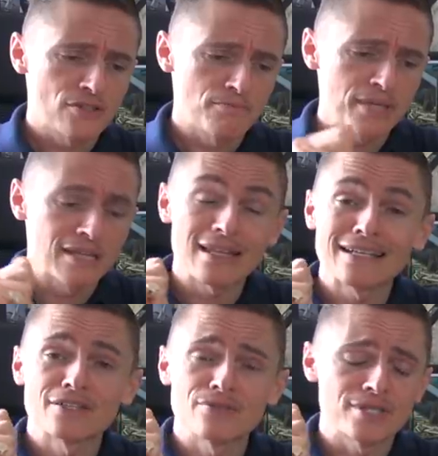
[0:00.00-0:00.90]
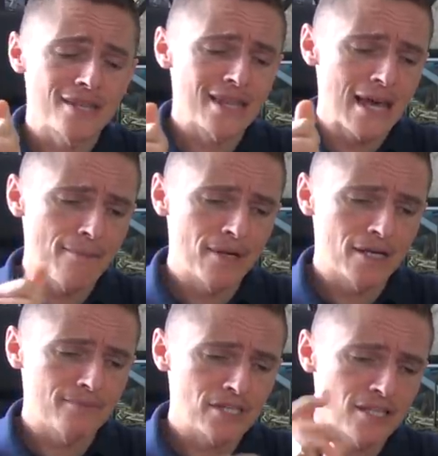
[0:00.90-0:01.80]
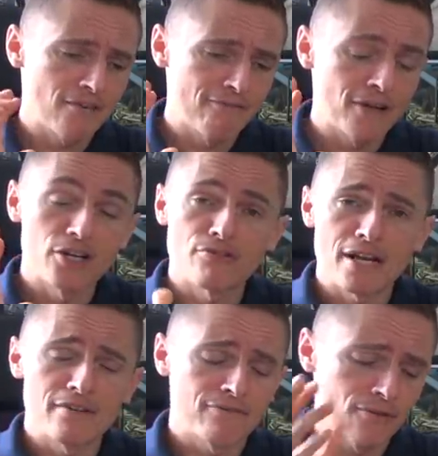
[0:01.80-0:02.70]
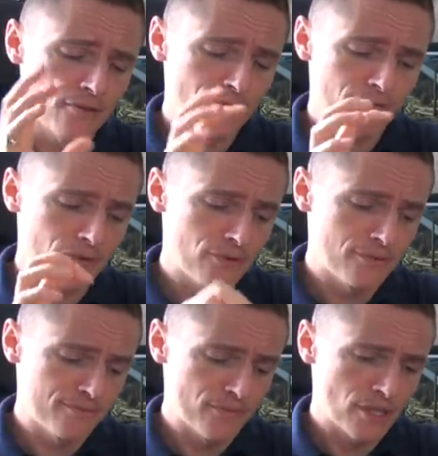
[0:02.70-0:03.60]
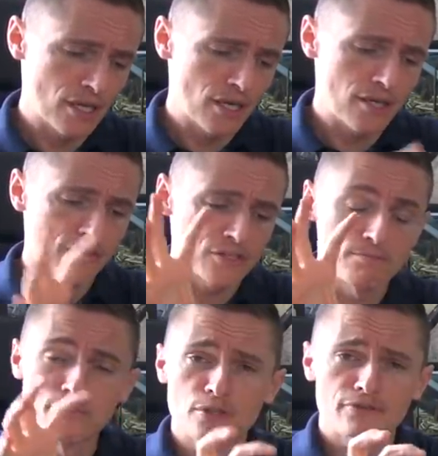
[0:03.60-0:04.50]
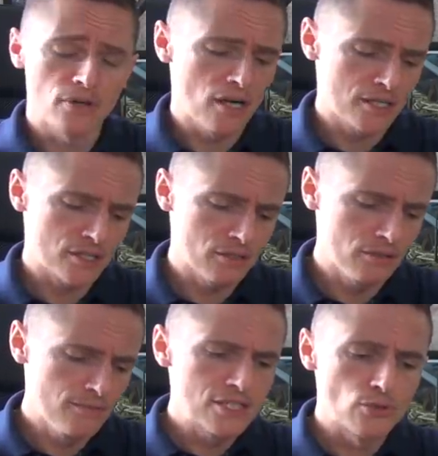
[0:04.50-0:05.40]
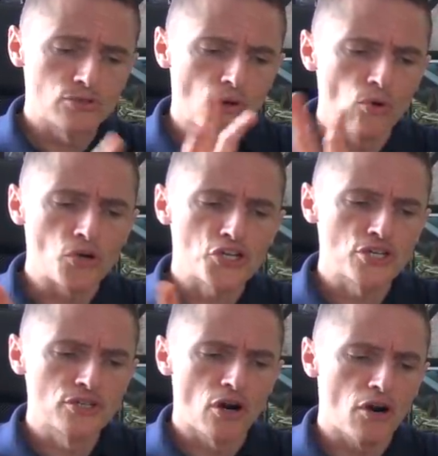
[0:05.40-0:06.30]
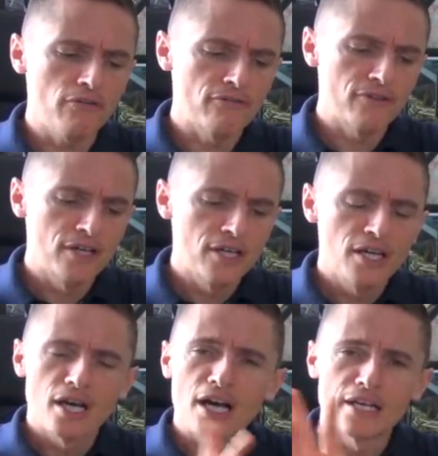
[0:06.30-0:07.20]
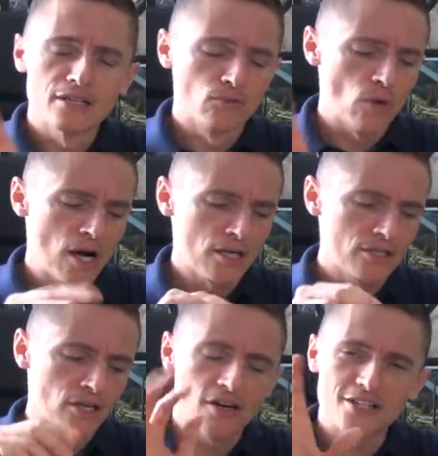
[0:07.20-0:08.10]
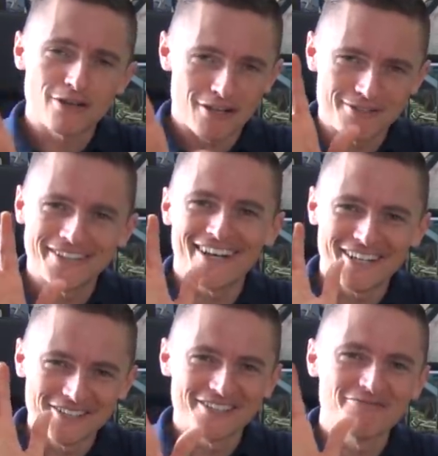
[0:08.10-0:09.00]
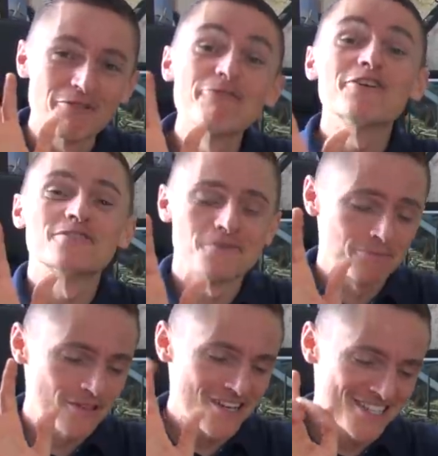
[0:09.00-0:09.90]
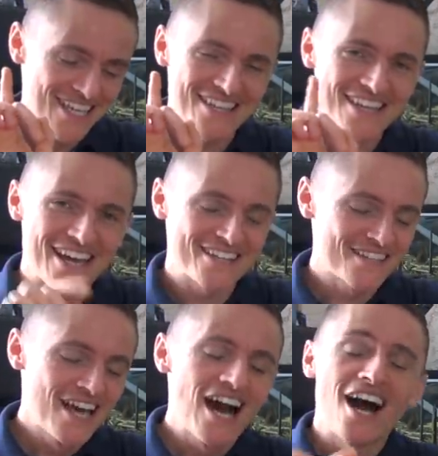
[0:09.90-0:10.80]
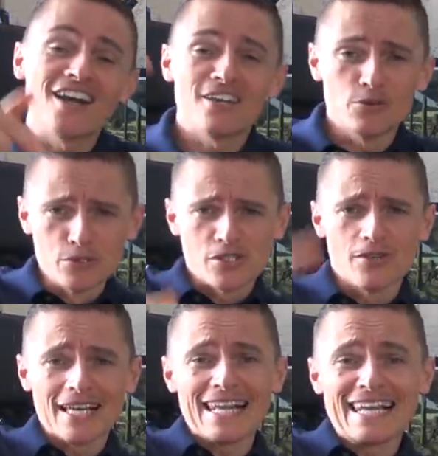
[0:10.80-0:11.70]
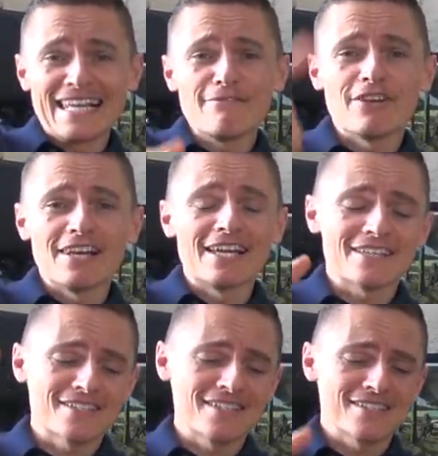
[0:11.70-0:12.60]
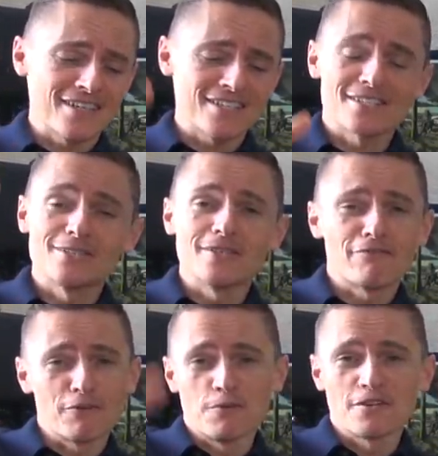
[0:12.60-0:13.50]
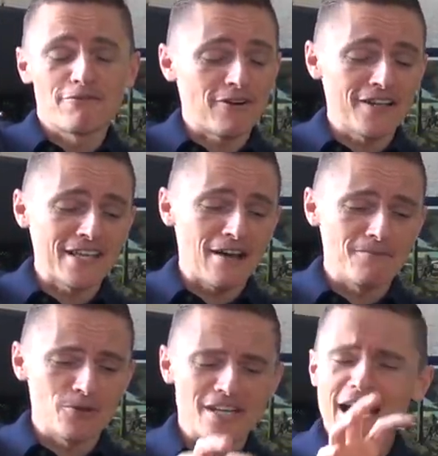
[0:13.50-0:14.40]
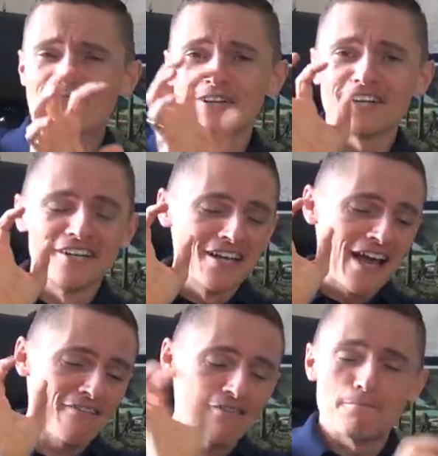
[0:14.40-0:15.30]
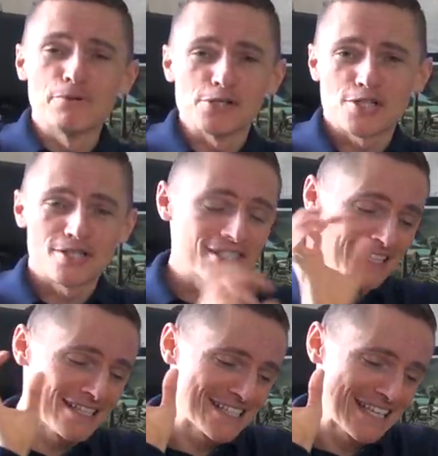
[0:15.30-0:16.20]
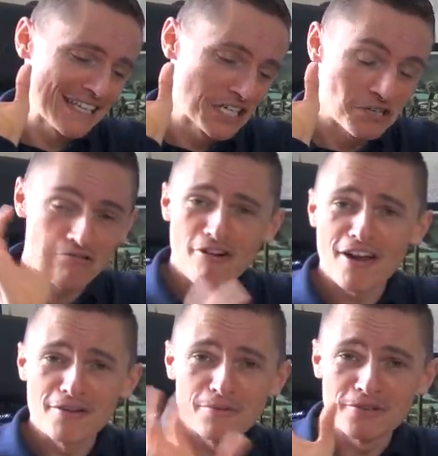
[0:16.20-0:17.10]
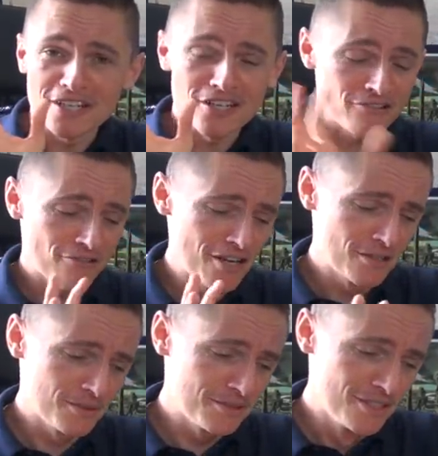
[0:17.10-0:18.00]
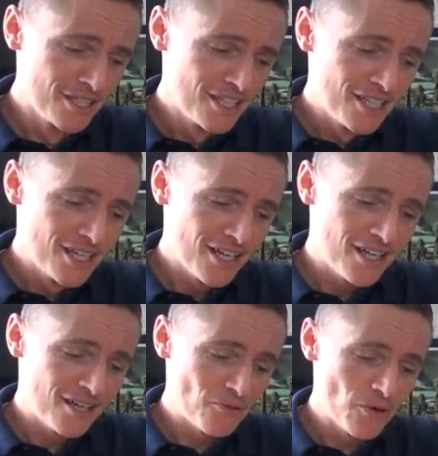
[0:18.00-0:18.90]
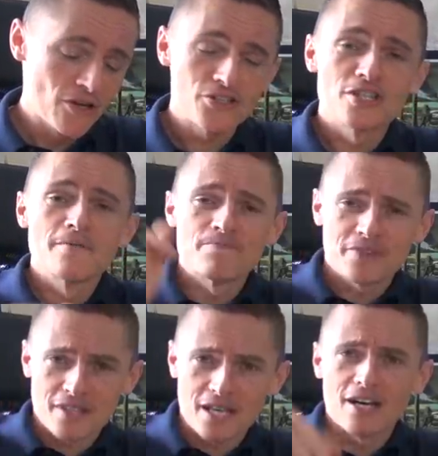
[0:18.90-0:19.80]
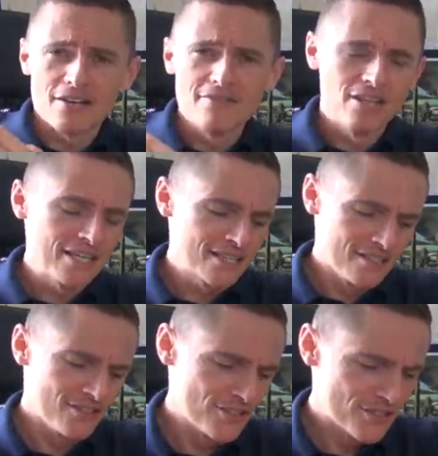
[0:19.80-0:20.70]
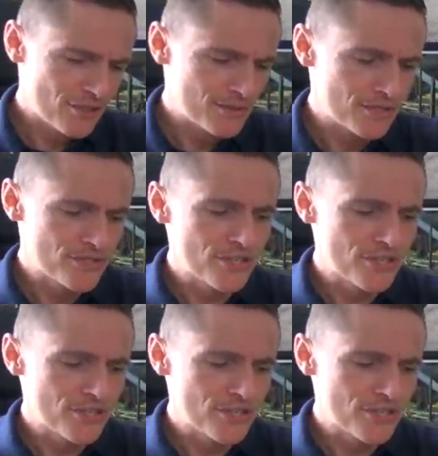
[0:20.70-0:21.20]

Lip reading: So a big thank you to them, and I must give credit for this beautiful article. This was auctioned off a little while ago. I'll reveal the price at the end. I'll also leave a link to this article if you want to find out more and have a butcher's at this incredible watch. I'll leave a link in the description.